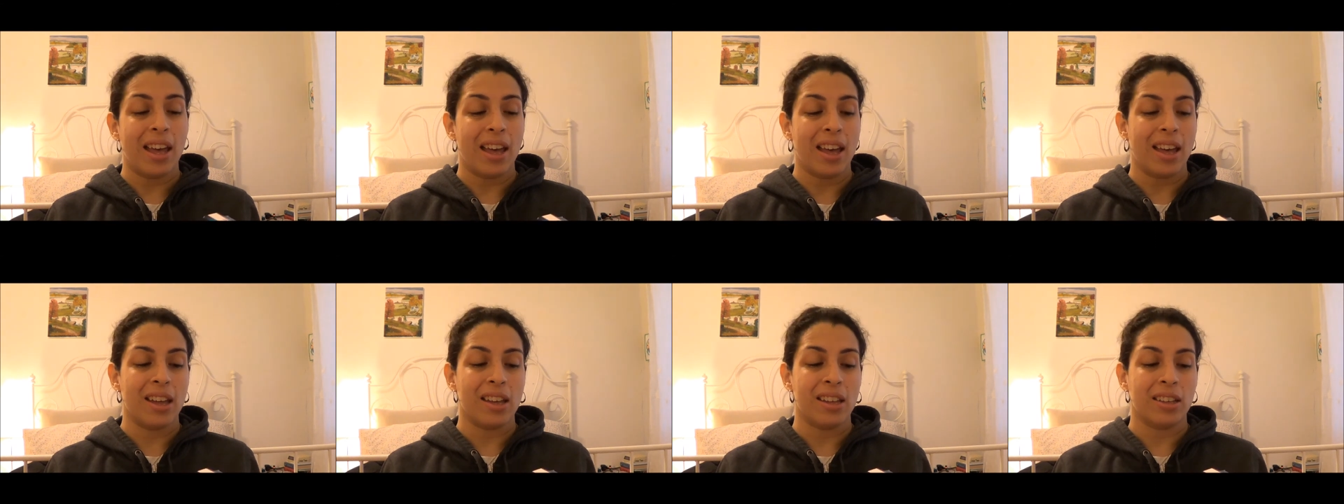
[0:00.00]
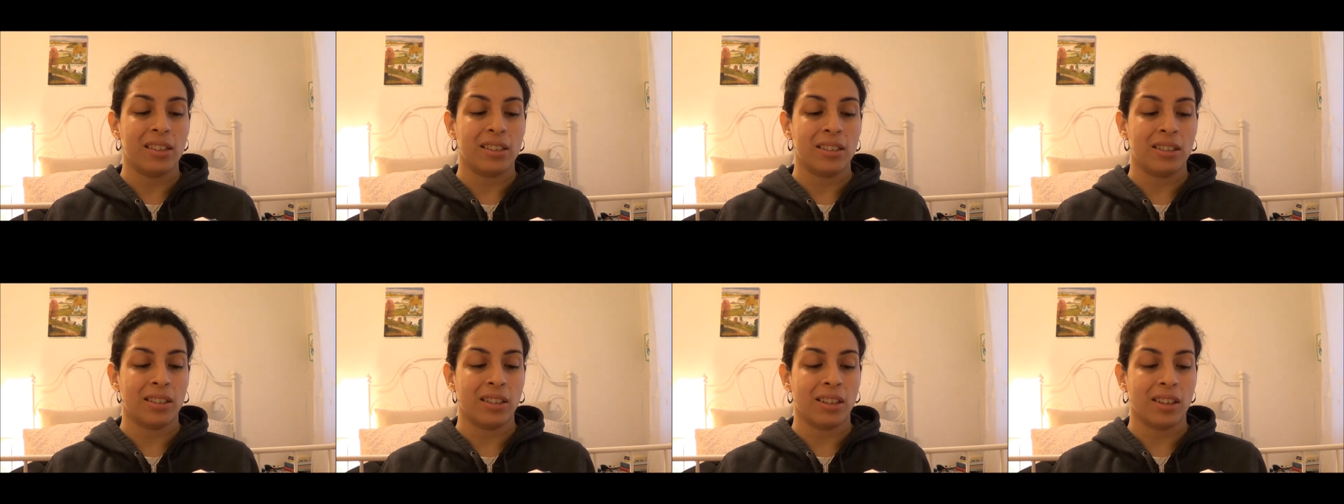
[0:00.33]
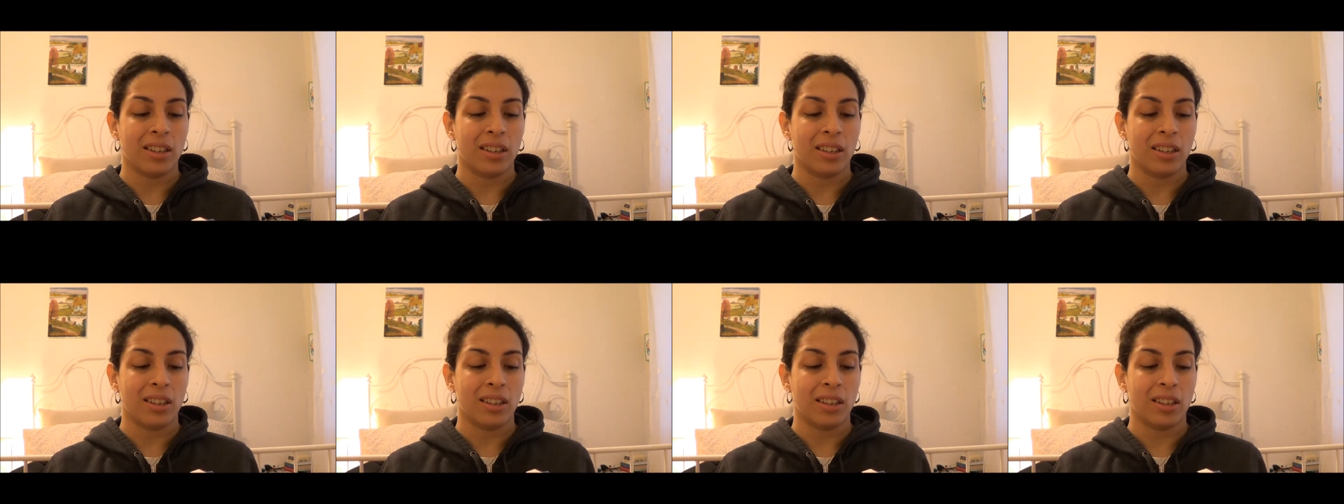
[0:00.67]
and
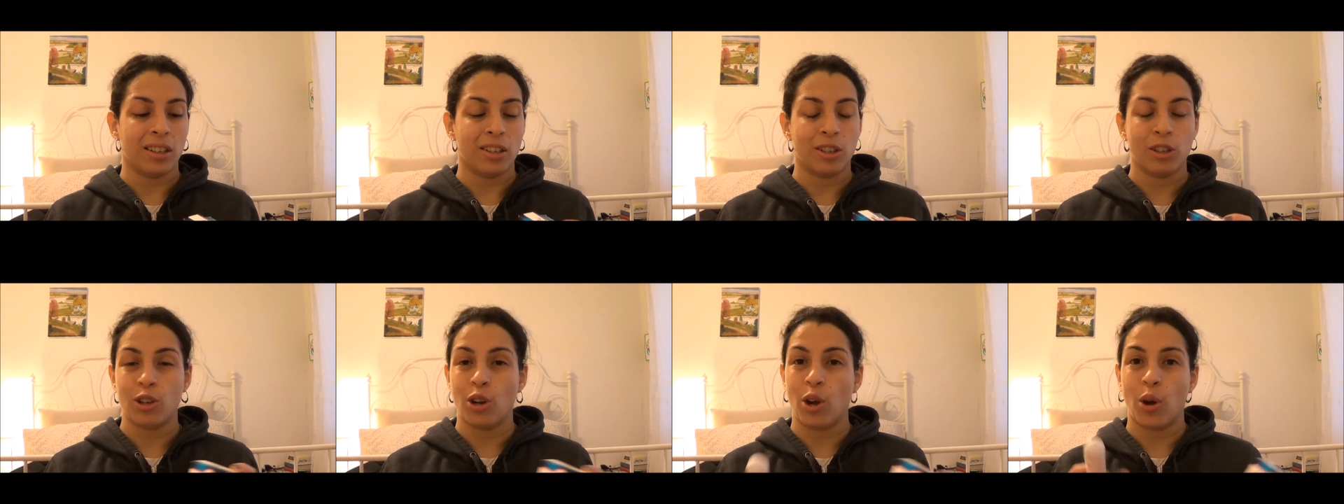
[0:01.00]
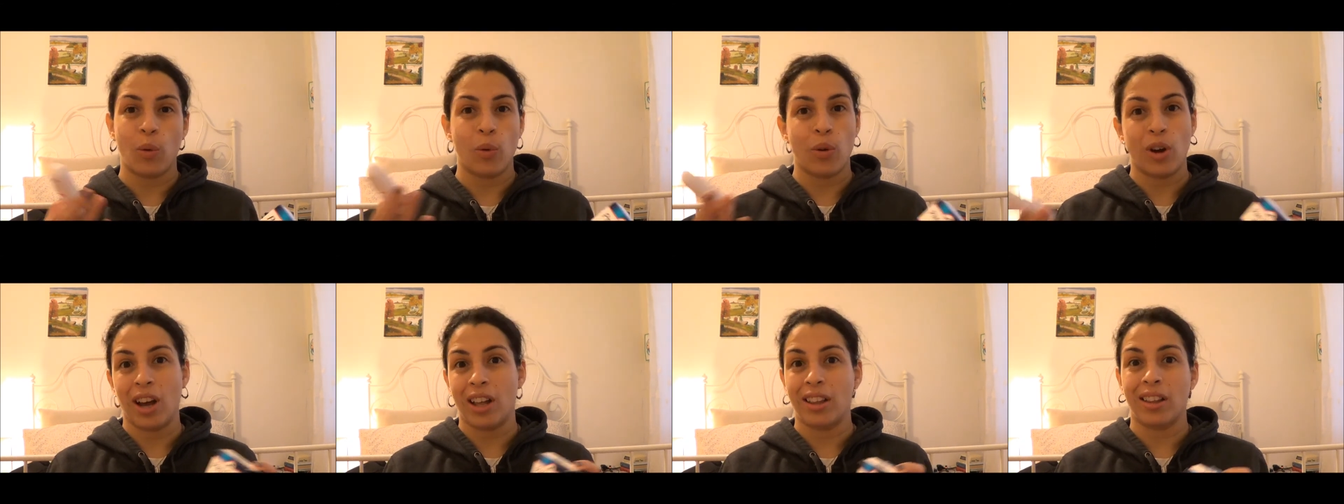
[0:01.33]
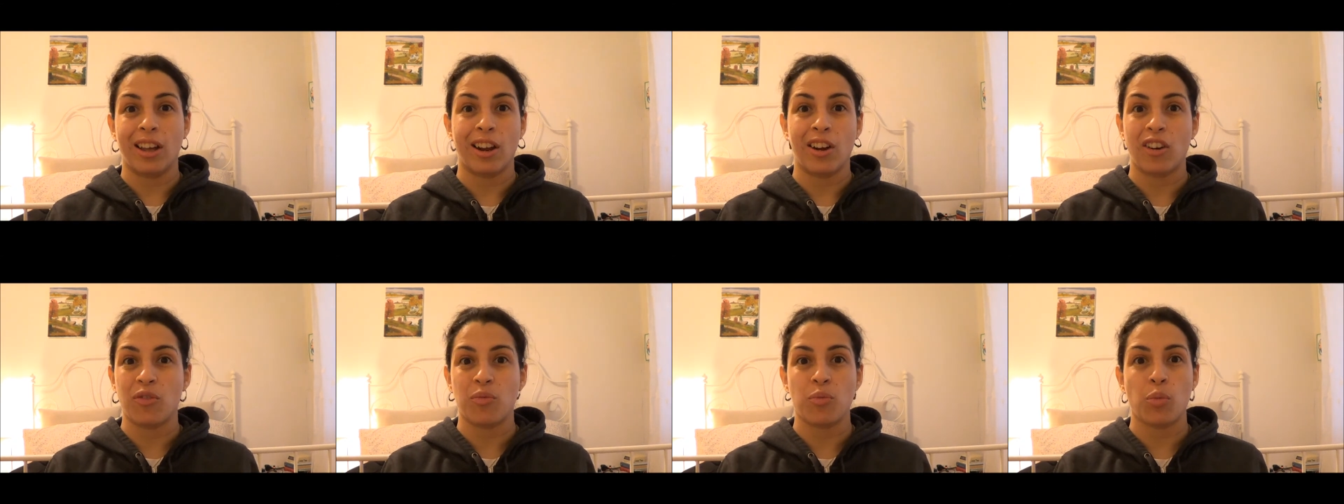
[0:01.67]
you know, a
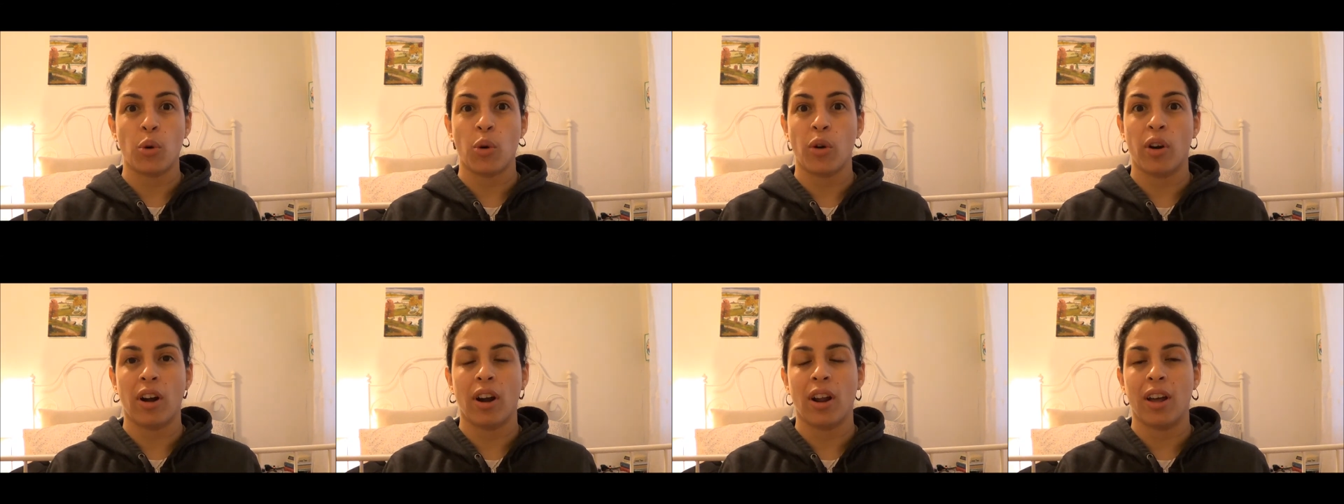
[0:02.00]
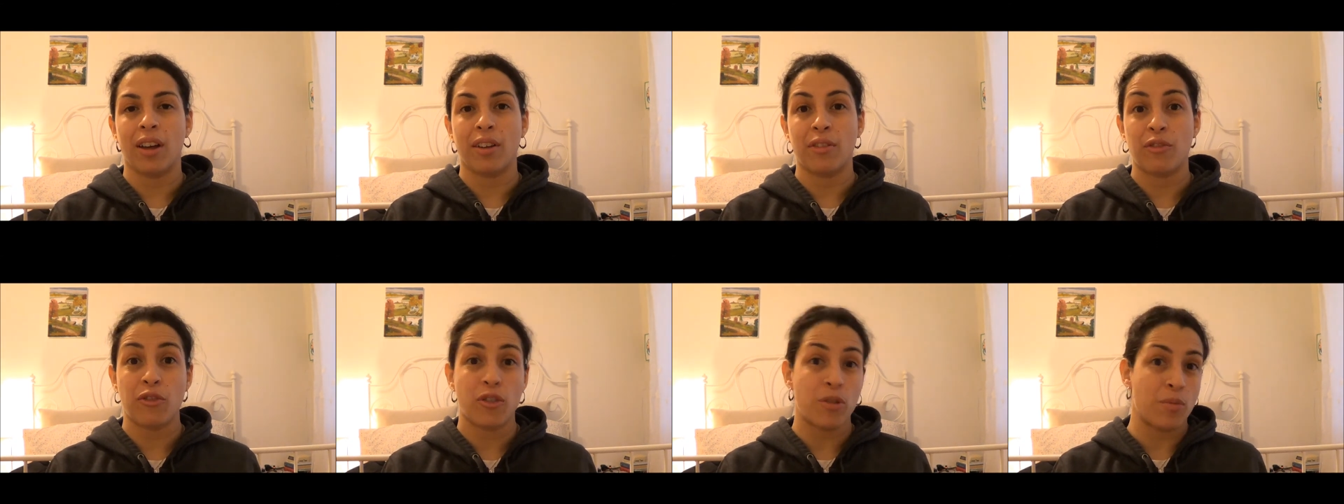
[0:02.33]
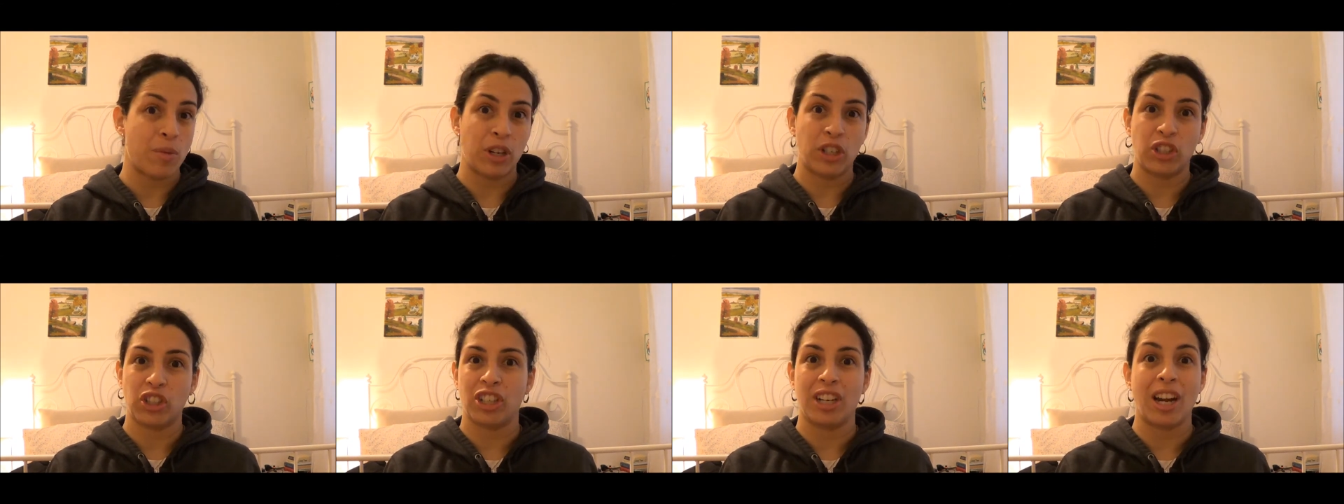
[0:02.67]
lot of more
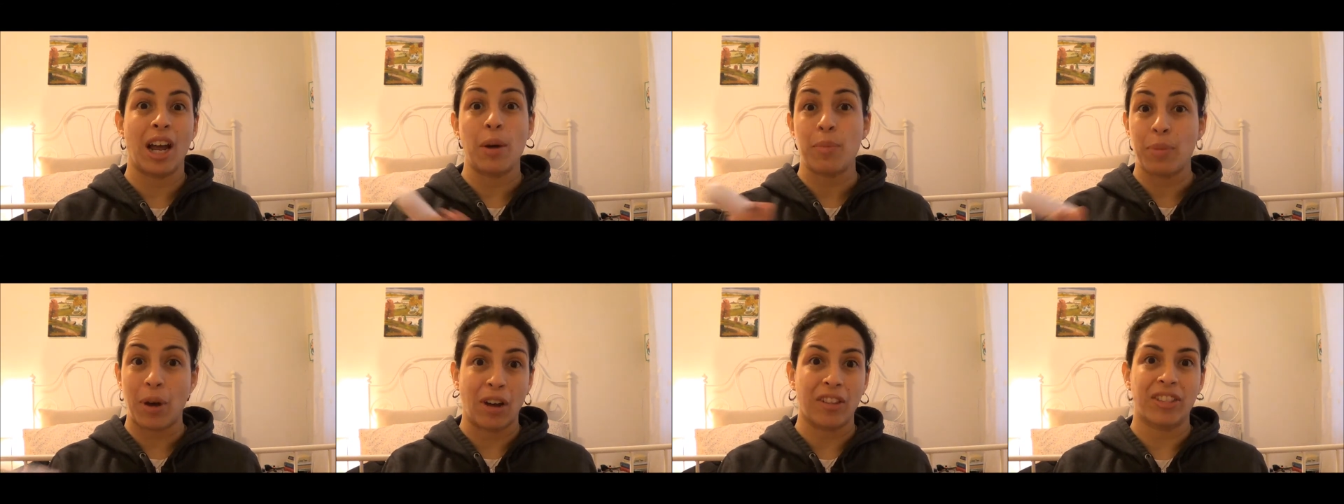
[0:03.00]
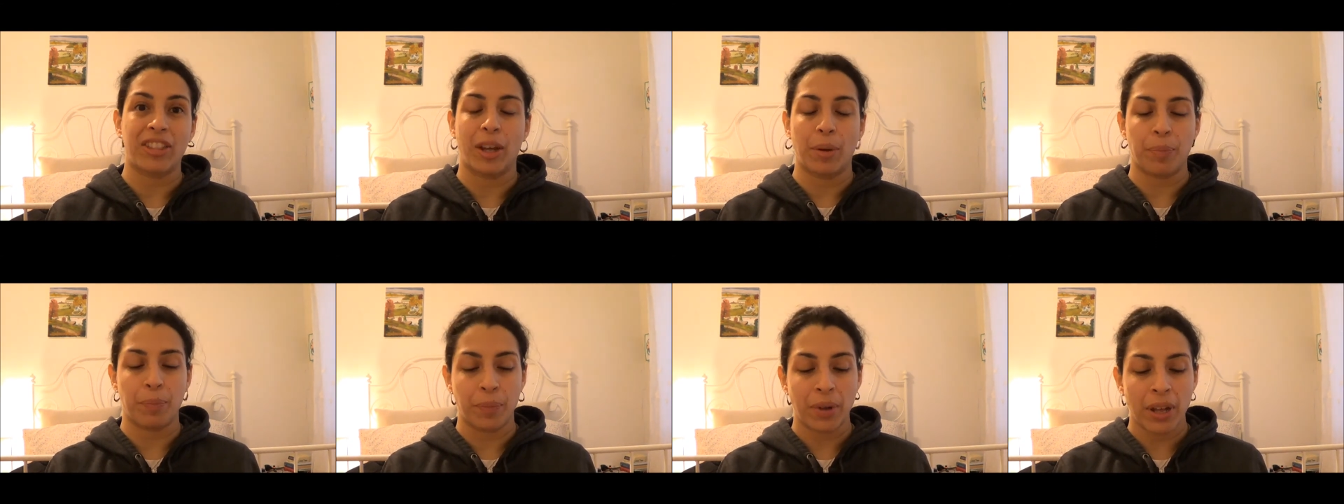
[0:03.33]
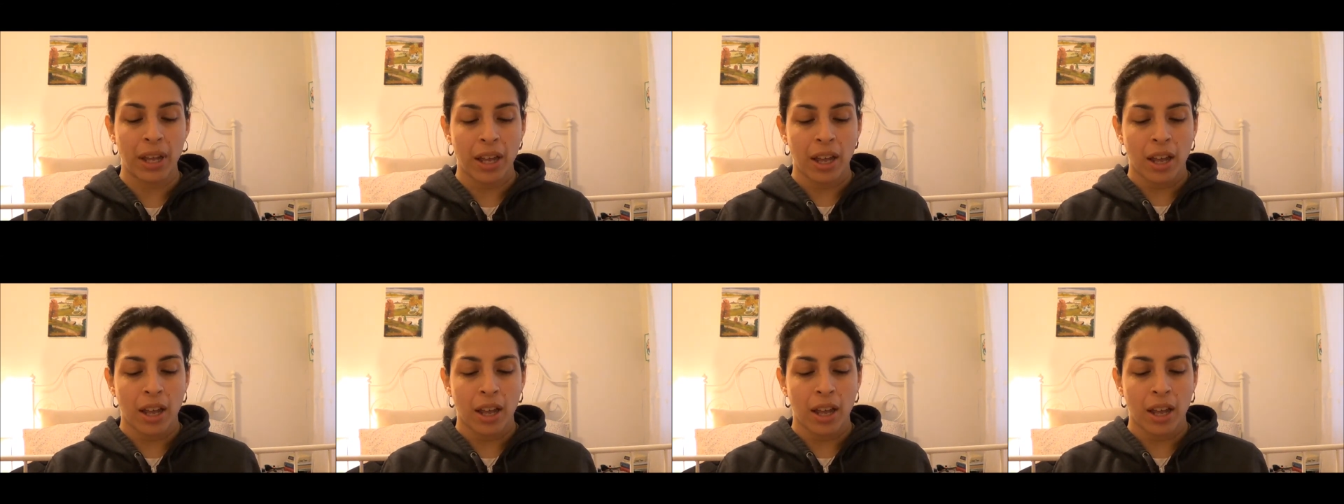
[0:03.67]
information about them.